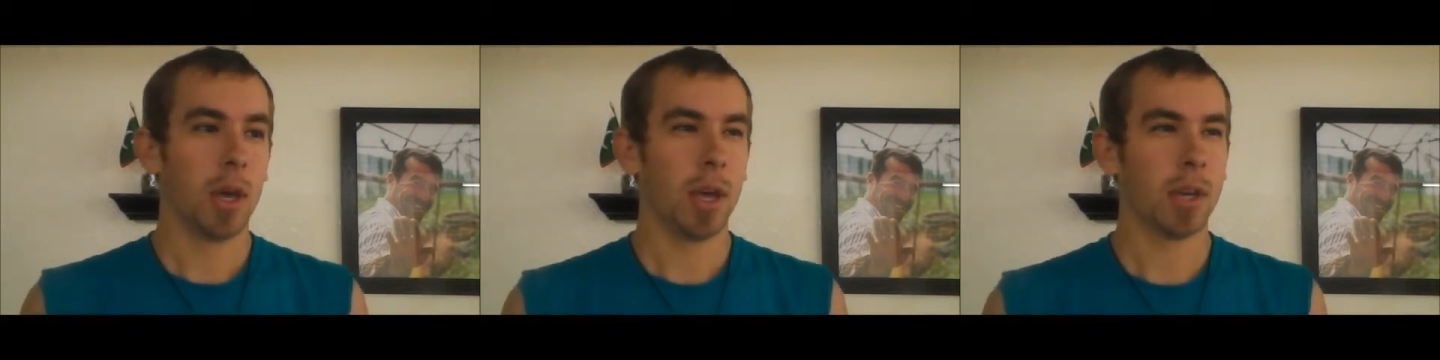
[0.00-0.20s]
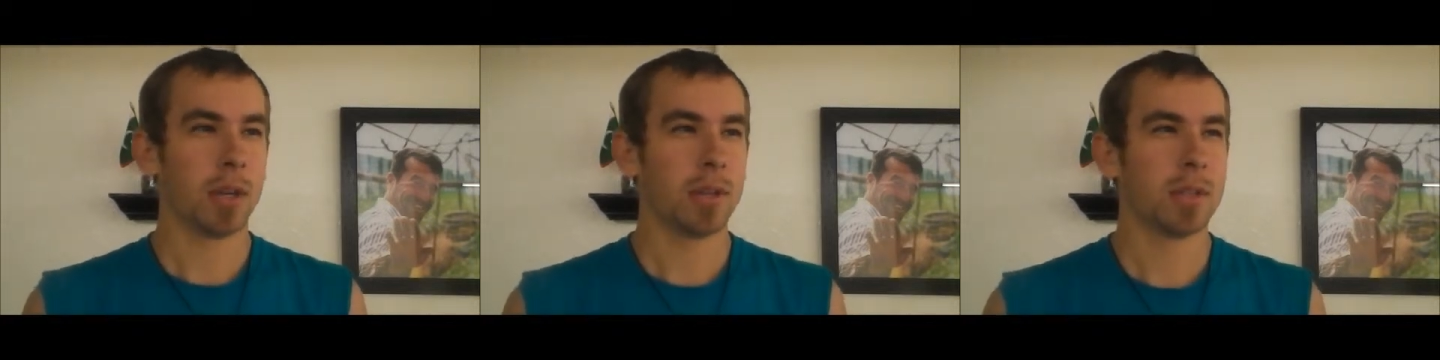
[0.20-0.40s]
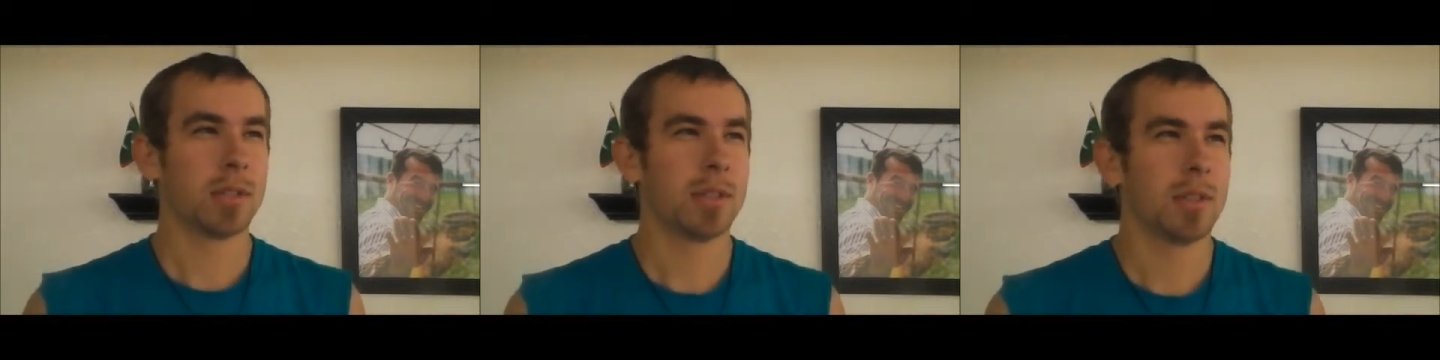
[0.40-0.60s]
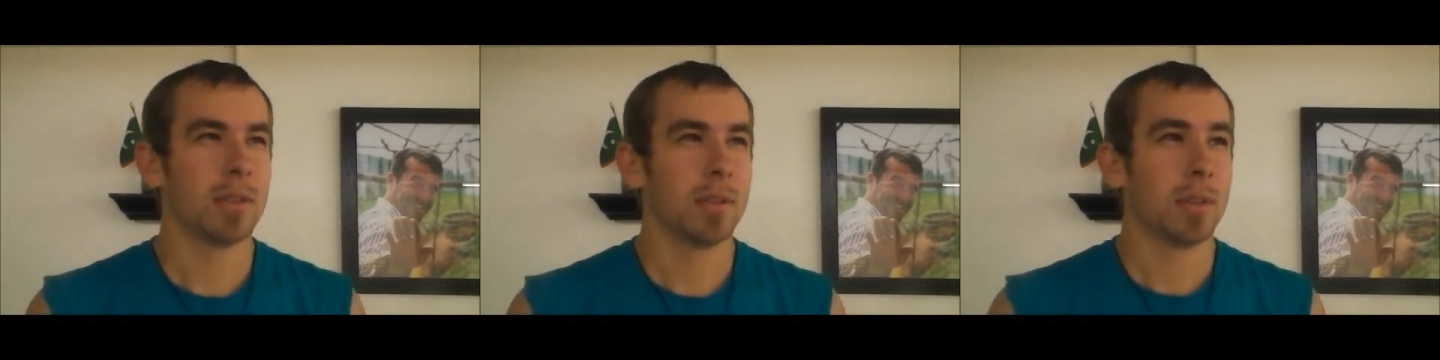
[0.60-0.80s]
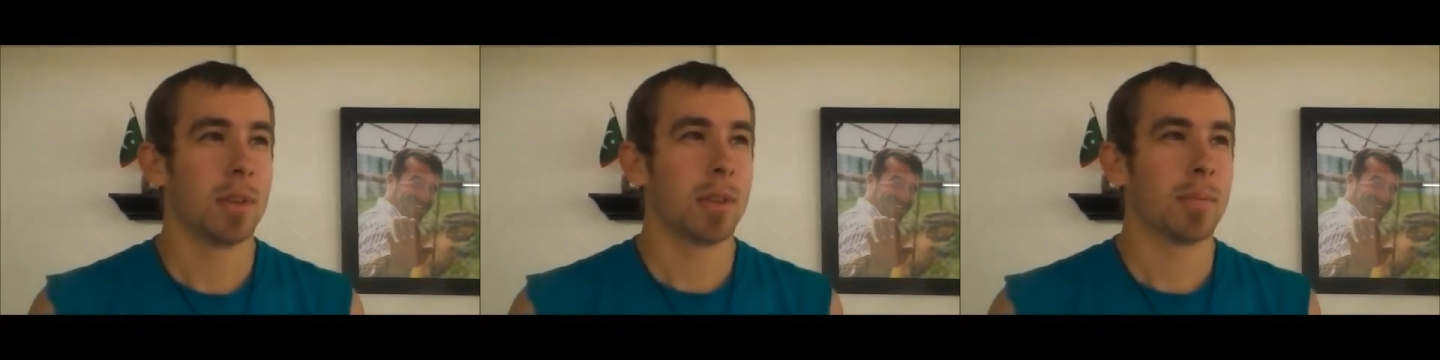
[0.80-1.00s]

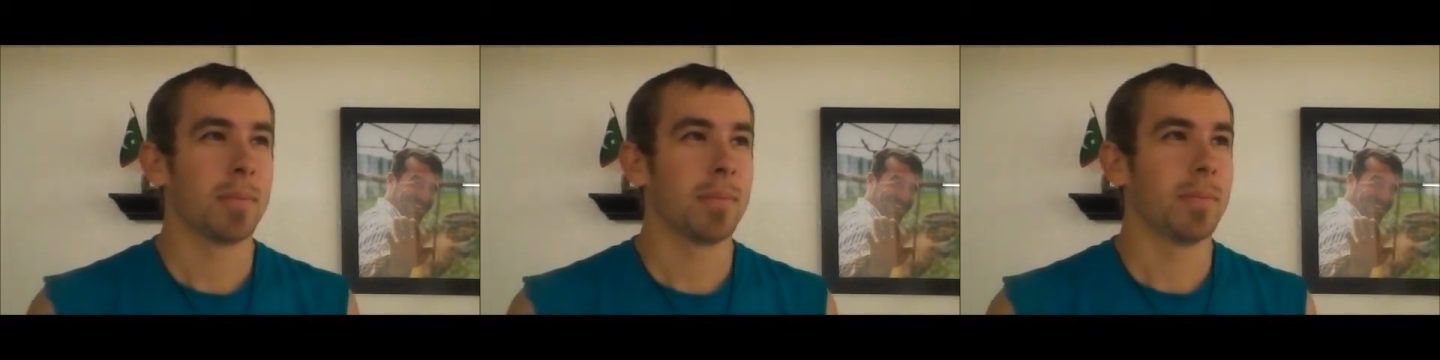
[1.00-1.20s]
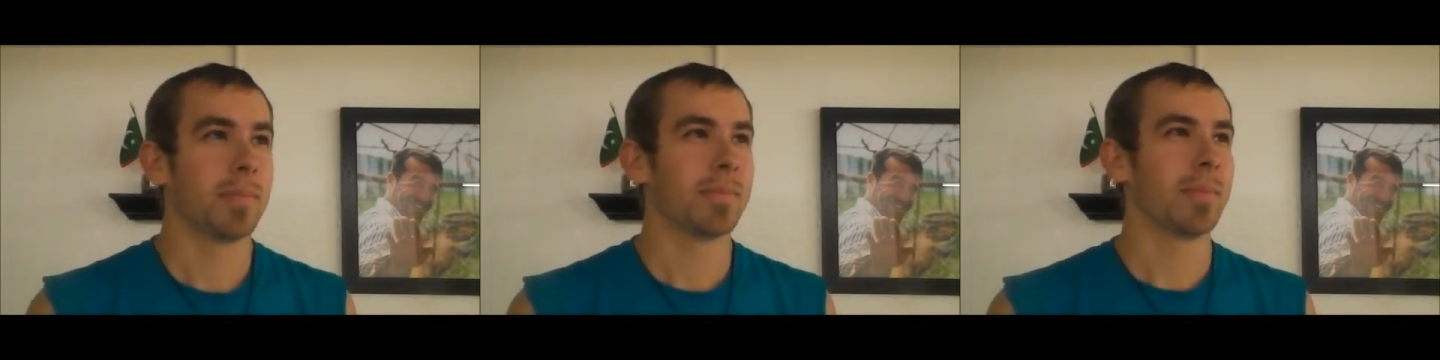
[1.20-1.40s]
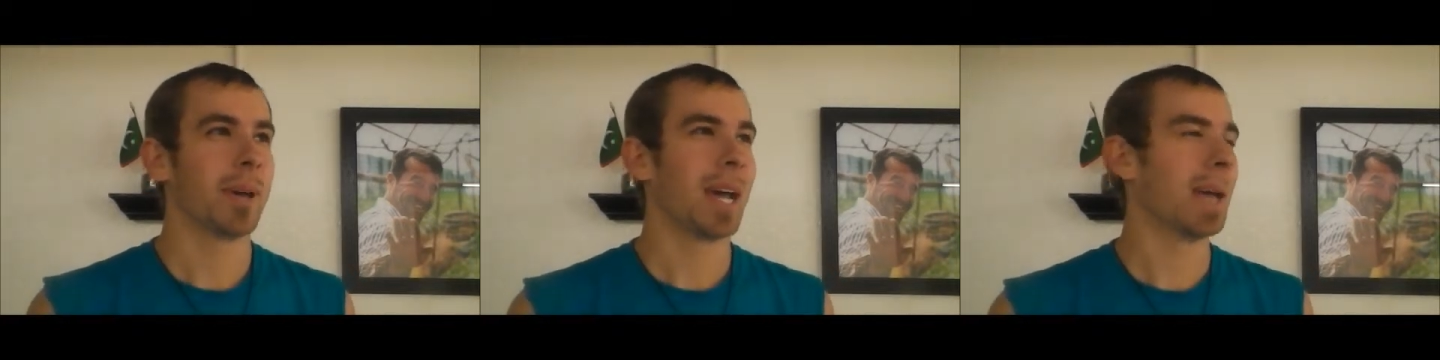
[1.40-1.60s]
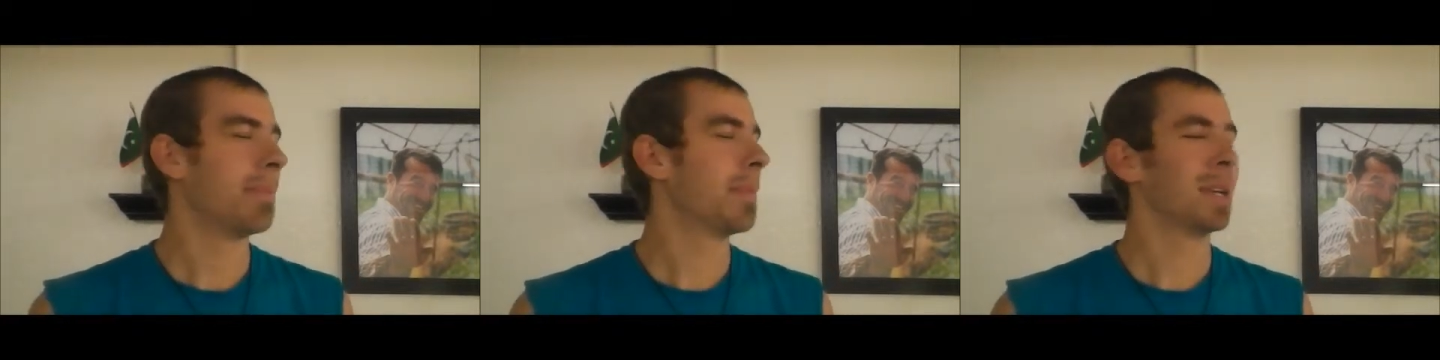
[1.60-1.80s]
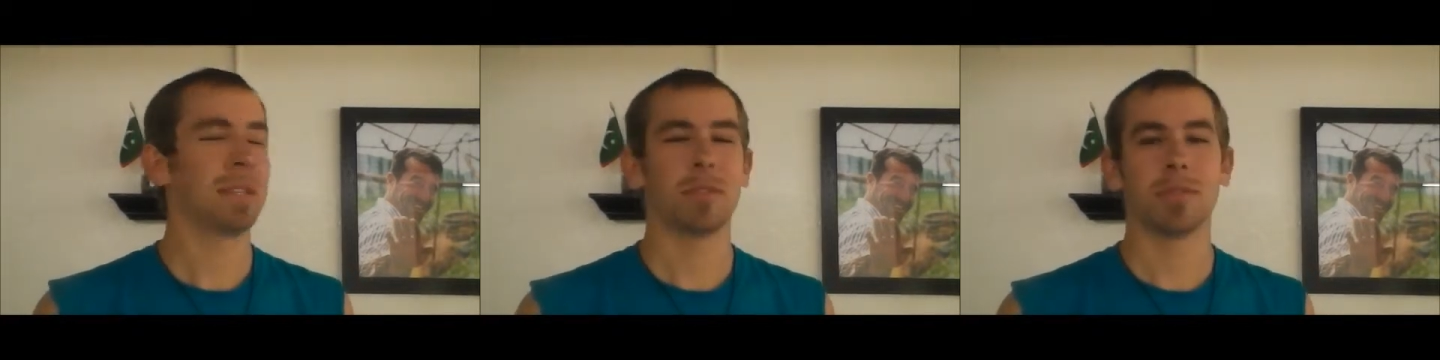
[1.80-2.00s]
I
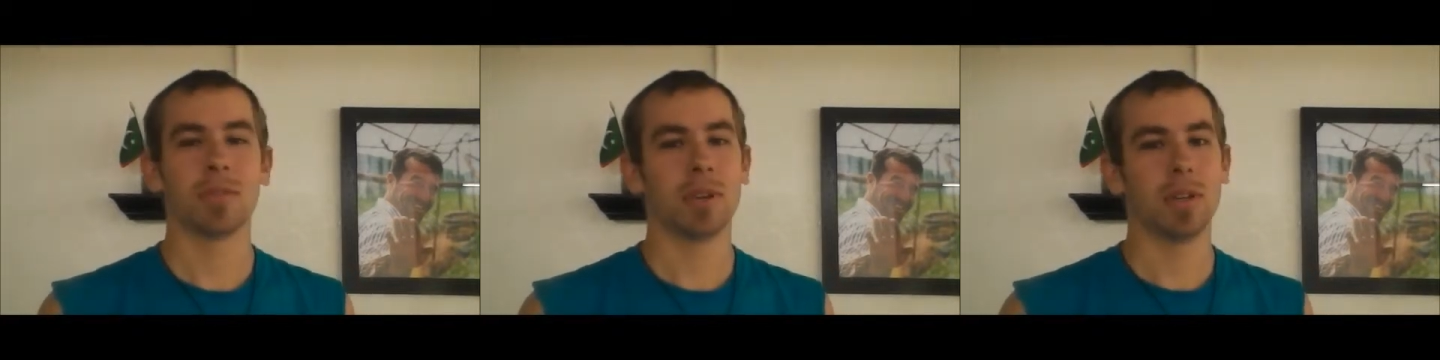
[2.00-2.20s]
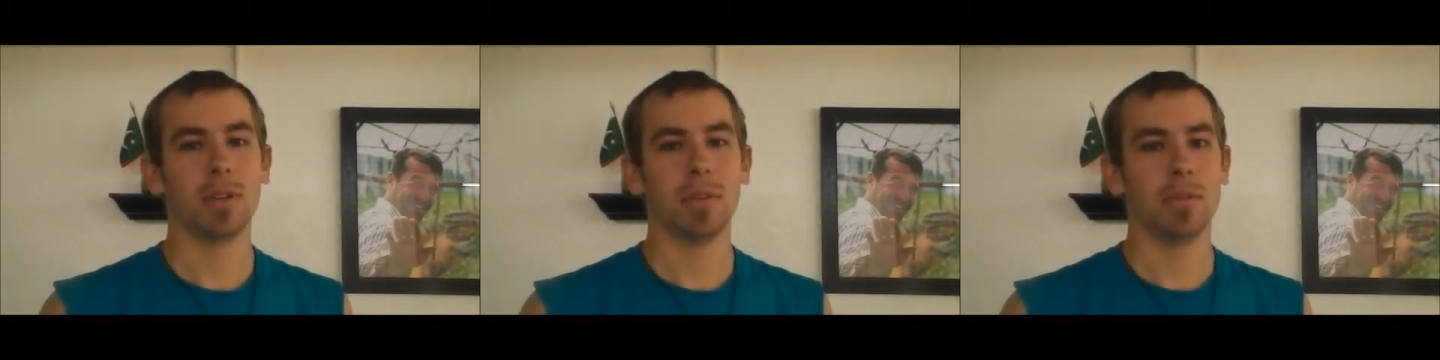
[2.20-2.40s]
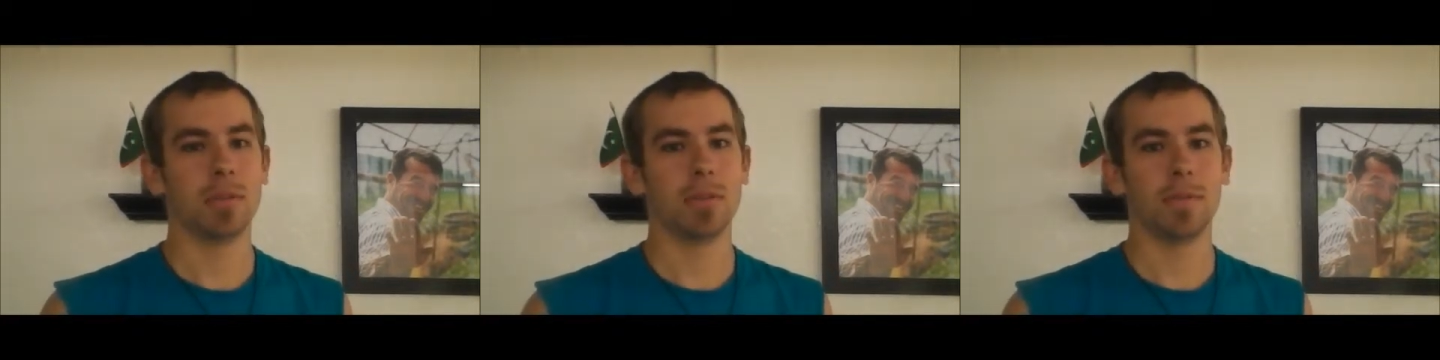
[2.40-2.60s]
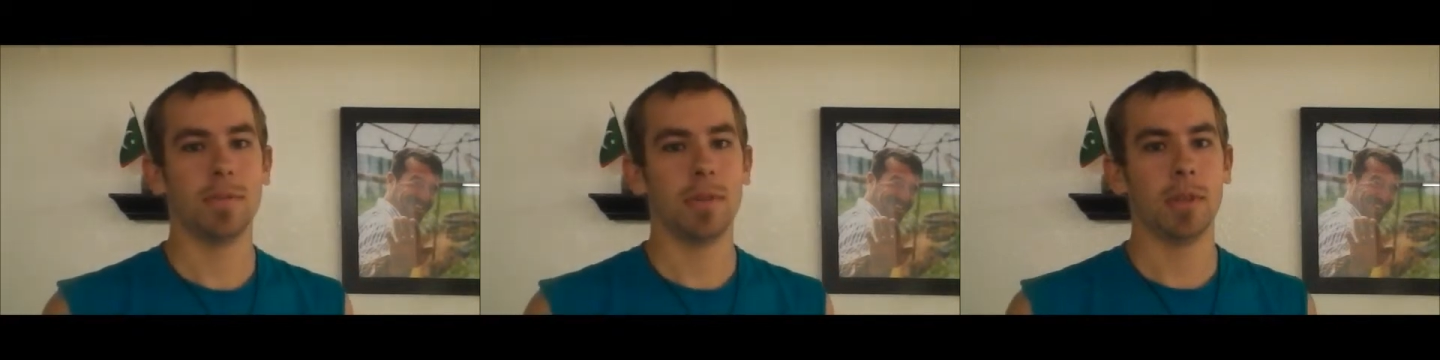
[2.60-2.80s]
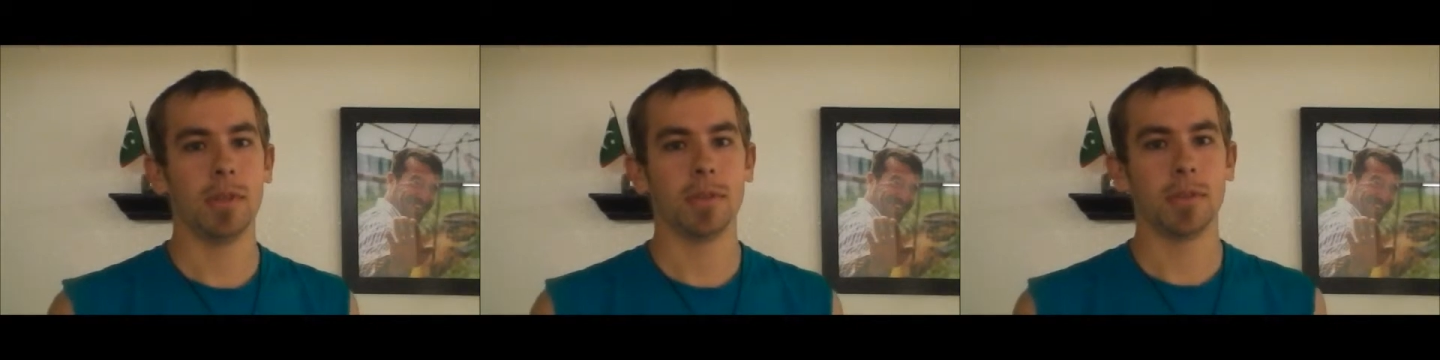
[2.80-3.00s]
might try and do some
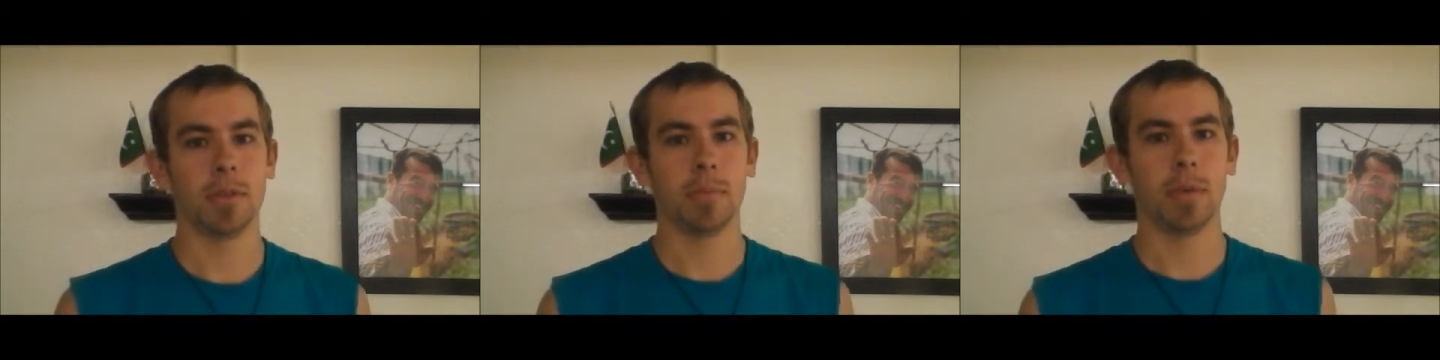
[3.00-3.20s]
videos there,